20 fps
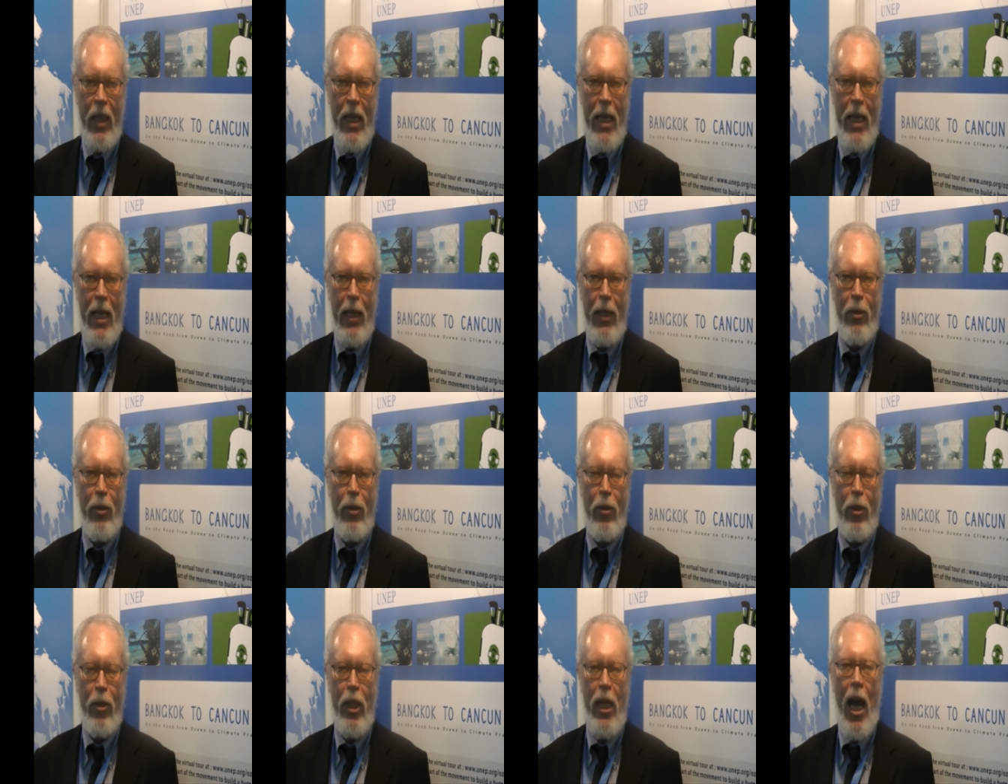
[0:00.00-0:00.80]
And
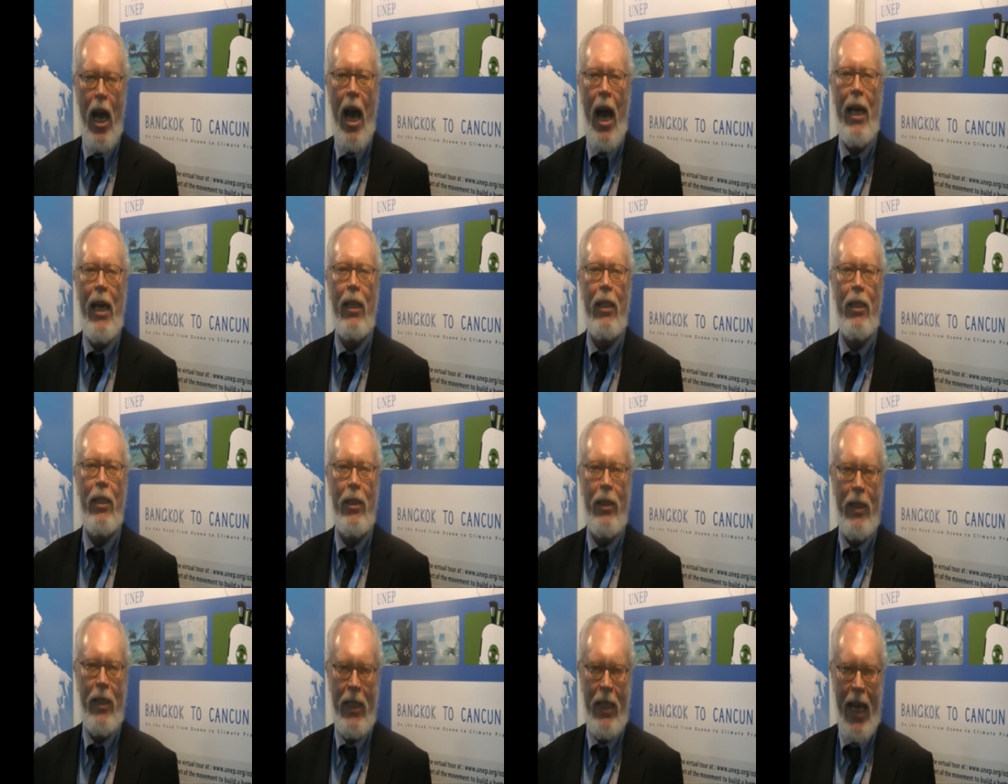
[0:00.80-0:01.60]
the
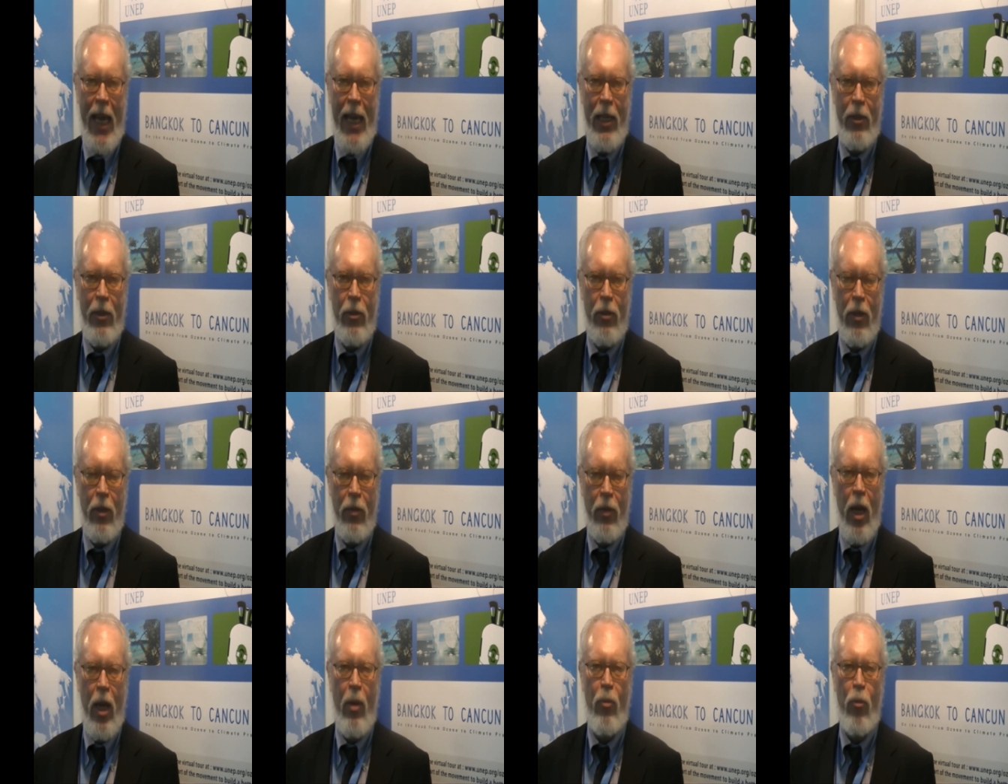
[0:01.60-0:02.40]
island states
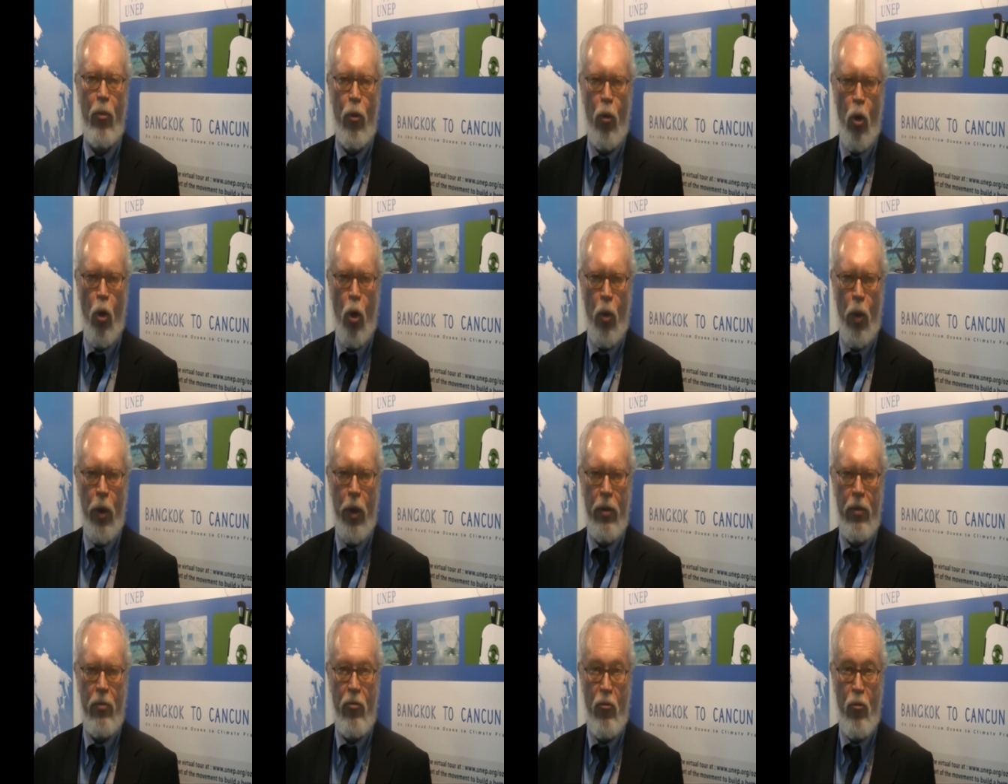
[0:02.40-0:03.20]
have come
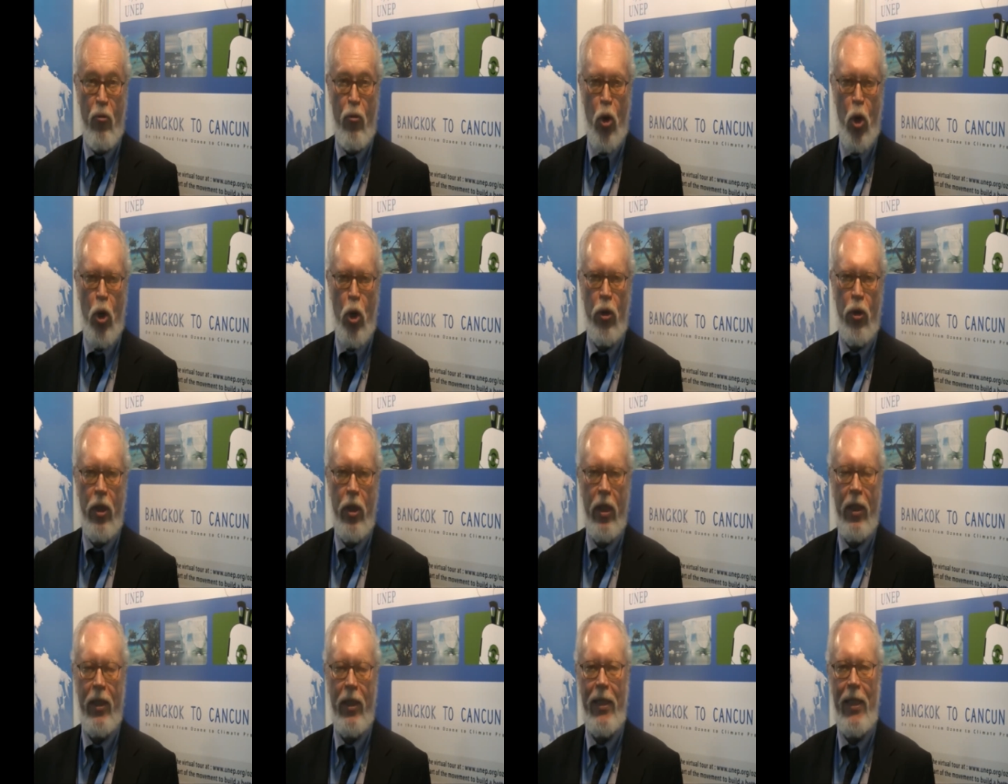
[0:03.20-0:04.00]
forward first
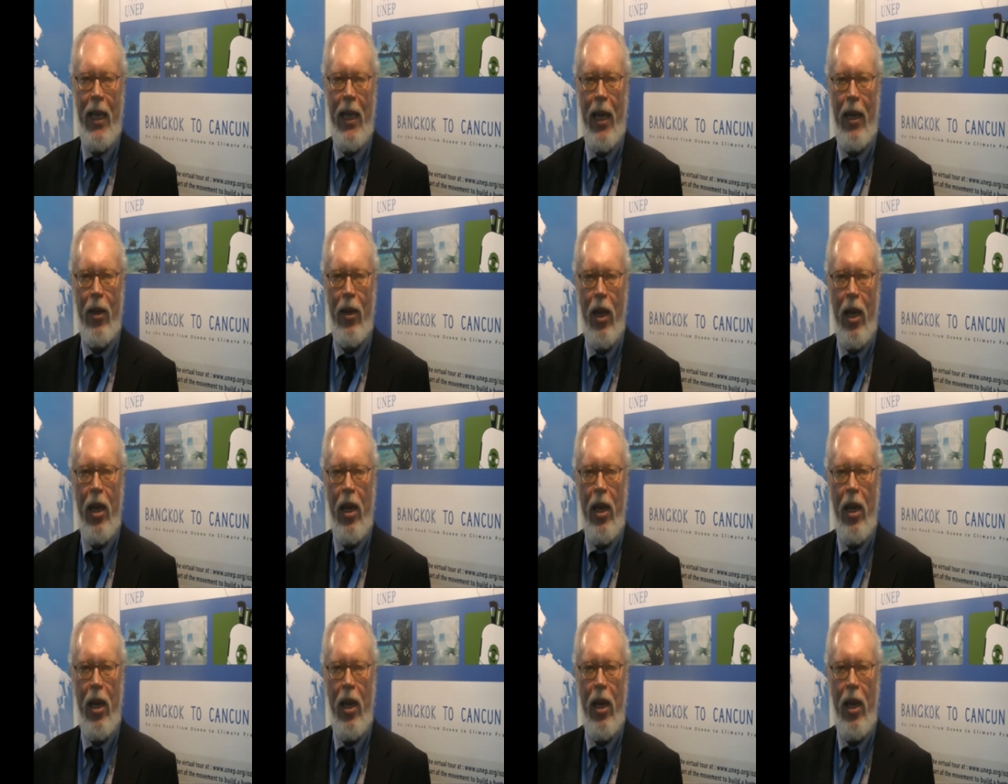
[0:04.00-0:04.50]
and said,